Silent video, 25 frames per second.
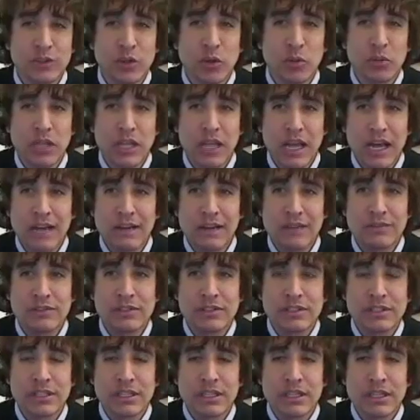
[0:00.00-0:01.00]
lead normal
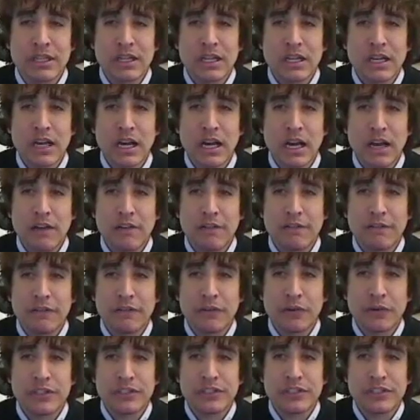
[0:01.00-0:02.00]
lives.
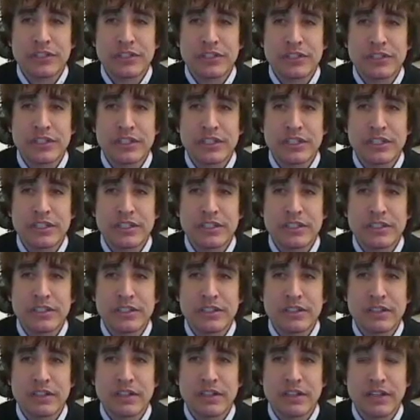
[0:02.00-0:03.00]
For instance,
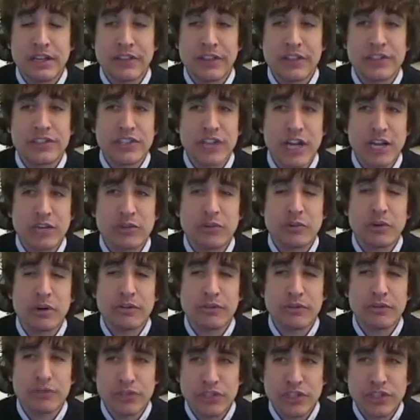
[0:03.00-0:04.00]
at the Zaatri
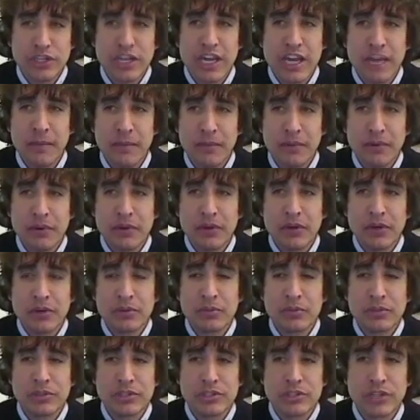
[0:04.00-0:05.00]
refugee camp,
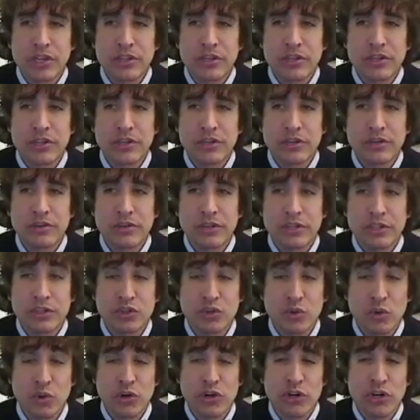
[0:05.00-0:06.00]
which is
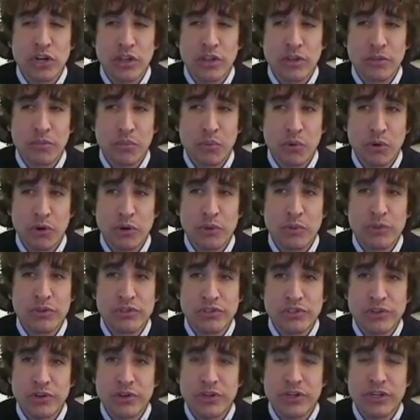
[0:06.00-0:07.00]
in Jordan on the border
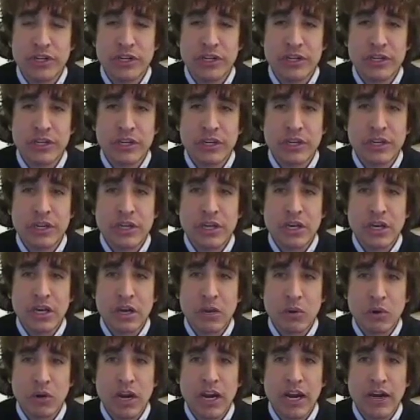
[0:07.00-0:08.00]
with Syria,
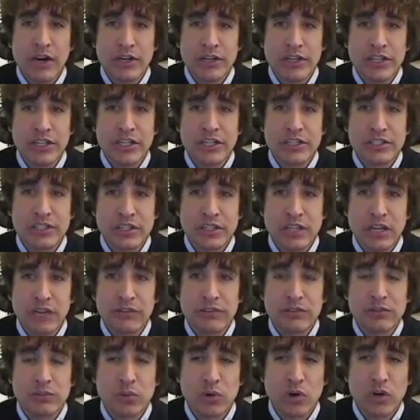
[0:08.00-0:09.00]
where IRD does a
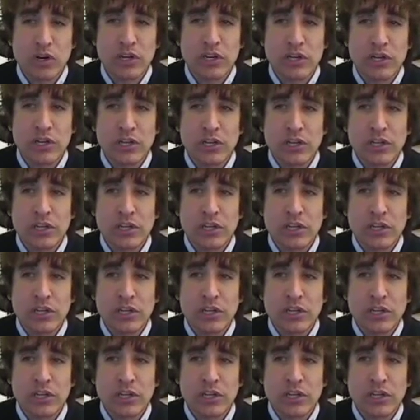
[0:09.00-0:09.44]
lot of its work,